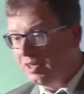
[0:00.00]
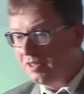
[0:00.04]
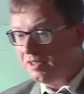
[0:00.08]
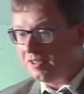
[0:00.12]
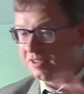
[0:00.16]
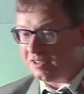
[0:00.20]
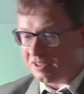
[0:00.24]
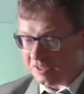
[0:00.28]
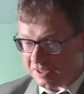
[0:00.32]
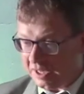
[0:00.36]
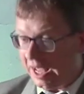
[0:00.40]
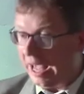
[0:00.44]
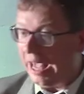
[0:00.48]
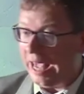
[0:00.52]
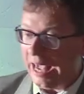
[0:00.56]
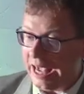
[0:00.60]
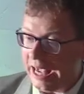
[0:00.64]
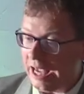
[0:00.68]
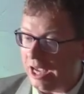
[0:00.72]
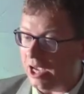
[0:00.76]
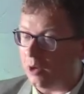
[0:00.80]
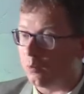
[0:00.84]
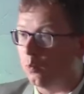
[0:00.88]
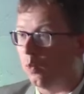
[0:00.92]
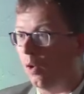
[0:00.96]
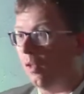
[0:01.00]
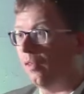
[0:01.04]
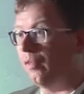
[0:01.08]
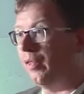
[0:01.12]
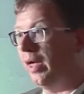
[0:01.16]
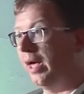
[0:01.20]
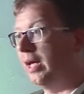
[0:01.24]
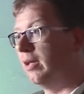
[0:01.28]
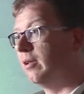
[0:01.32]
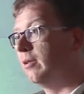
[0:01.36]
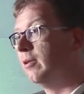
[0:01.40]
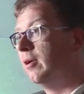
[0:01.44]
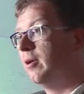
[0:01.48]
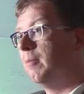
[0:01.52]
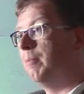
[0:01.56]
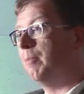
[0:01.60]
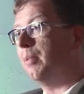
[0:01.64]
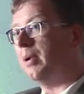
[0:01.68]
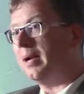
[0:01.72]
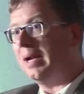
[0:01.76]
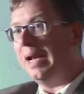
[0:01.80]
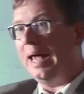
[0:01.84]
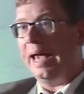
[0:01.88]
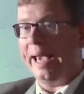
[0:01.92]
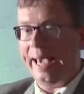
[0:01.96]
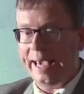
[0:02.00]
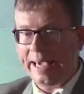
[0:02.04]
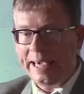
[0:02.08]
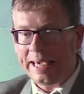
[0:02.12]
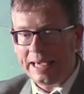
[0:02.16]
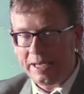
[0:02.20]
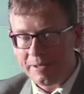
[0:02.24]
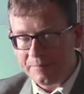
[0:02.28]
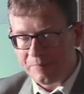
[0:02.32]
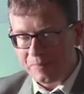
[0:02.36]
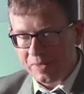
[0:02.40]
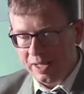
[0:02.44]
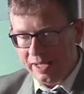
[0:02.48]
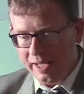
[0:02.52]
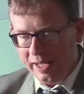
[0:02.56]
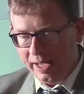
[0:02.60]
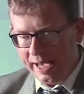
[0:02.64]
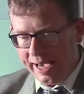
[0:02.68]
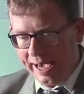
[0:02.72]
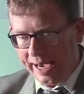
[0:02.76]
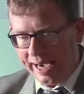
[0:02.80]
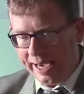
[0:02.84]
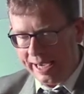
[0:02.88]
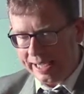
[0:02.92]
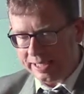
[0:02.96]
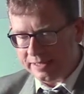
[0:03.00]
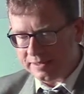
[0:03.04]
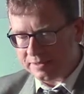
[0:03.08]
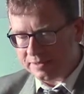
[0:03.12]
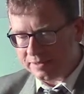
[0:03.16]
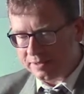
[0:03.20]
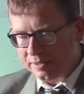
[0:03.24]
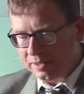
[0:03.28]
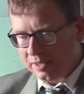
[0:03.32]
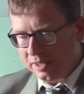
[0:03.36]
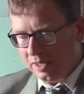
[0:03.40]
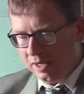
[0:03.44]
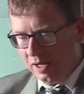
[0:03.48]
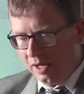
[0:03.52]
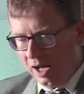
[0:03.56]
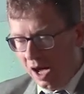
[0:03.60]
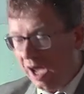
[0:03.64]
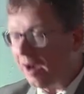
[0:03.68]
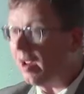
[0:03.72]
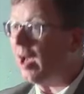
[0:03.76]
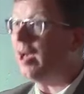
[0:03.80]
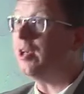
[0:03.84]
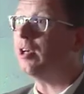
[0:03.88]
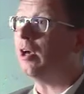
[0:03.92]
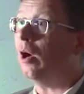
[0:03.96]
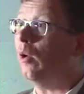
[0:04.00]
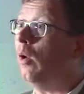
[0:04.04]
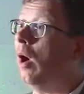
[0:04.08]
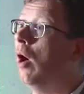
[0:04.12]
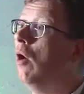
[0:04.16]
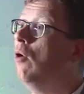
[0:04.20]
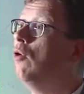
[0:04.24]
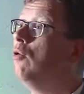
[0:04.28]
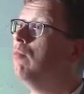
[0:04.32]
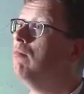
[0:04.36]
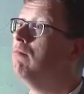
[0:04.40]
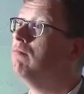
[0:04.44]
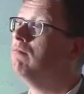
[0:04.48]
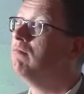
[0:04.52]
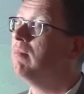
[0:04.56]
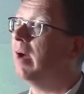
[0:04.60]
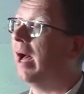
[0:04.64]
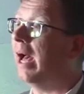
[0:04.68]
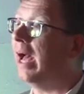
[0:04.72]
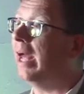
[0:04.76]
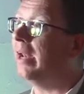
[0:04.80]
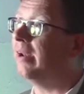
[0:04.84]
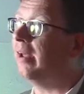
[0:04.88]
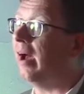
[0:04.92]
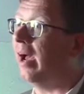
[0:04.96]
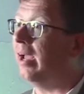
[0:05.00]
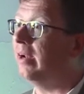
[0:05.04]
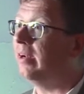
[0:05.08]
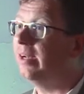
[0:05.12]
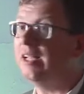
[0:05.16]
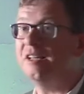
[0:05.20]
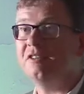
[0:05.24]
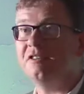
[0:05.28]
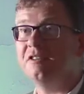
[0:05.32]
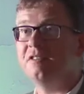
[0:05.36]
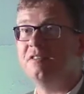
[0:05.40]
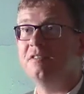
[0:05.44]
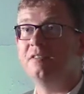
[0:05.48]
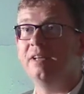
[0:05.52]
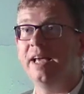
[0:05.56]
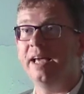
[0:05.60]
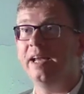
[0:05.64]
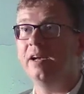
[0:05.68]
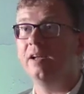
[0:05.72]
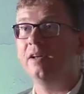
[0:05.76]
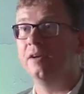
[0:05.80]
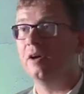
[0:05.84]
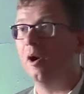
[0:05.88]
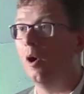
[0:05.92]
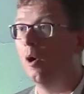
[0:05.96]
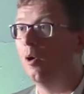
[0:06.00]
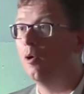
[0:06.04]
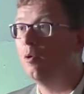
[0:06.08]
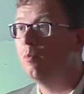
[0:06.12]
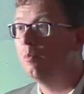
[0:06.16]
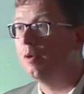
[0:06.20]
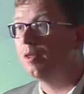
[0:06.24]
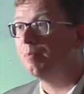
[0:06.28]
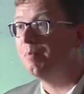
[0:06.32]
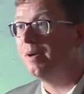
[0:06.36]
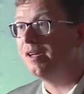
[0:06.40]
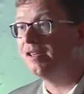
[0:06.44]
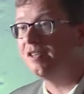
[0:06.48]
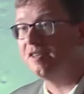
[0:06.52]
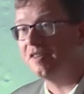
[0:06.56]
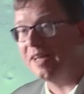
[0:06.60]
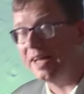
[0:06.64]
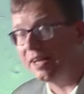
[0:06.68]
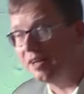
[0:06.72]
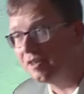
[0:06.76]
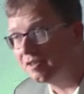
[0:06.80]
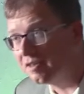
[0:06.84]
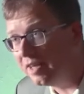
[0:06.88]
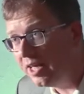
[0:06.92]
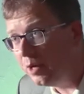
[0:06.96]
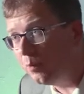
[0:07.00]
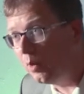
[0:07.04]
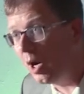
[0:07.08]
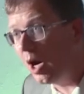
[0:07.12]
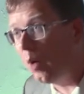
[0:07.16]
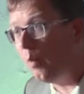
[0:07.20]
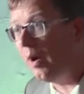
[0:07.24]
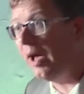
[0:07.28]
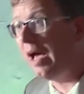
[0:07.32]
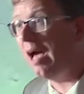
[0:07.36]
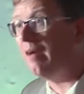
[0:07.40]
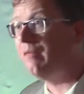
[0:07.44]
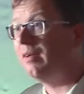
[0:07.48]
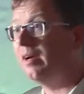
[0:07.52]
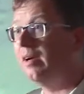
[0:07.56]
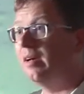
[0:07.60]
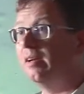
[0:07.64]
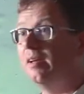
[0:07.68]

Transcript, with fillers: say and what they'll play. And, and I go home, and I listen in at home with Mrs. Eckersley while we're having